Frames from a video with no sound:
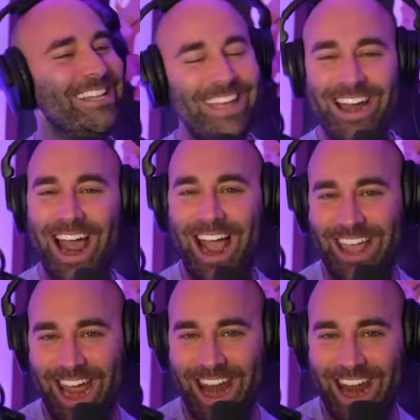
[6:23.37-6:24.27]
They're not
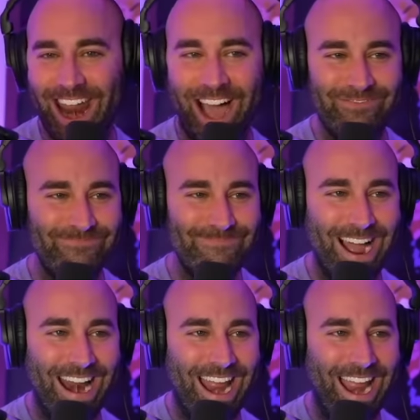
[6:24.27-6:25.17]
getting enough
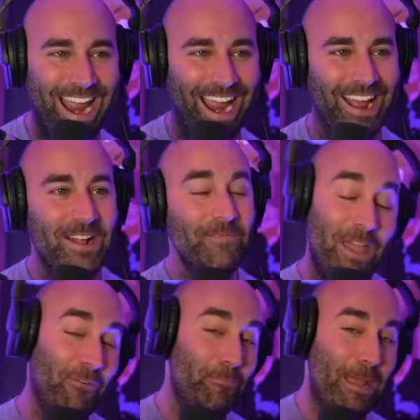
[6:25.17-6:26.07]
money. Now,
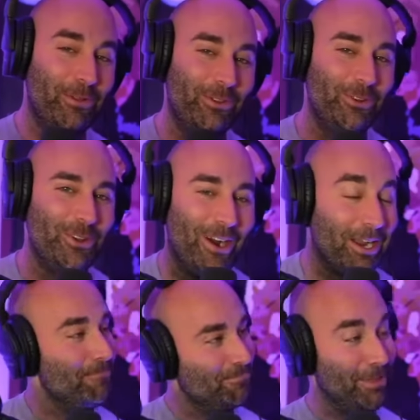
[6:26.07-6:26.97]
for people in New York,
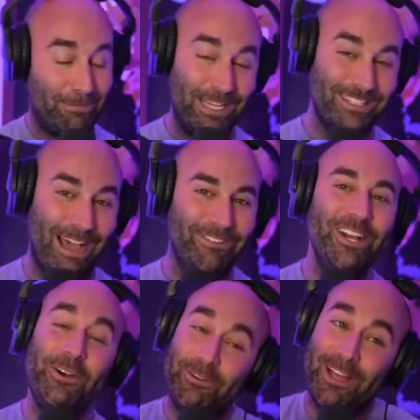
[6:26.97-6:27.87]
like myself,
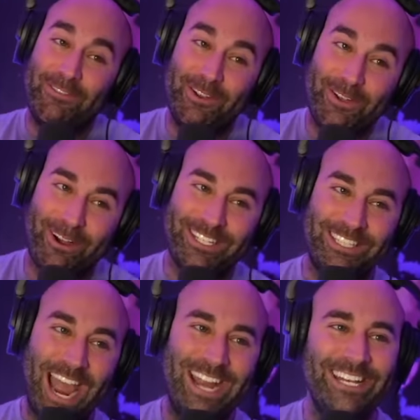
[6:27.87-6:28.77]
who live in New York
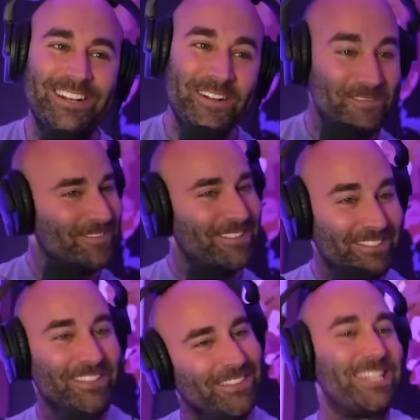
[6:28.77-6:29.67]
State,
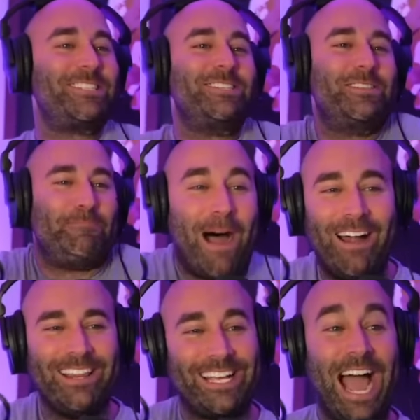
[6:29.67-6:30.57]
this is the
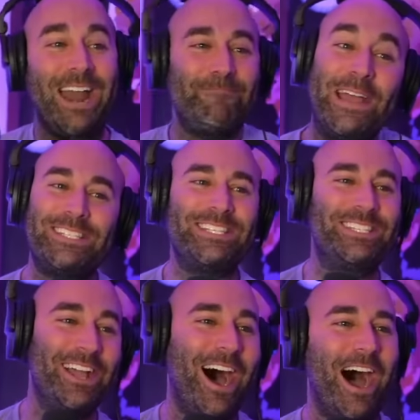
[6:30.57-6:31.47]
part that kind of pisses
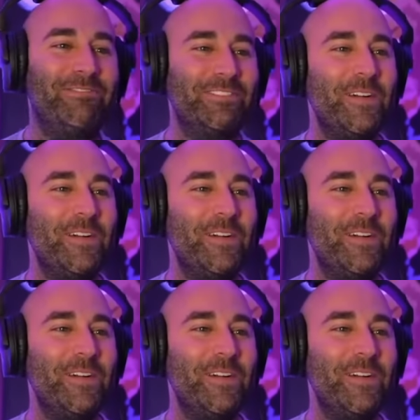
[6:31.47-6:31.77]
you off.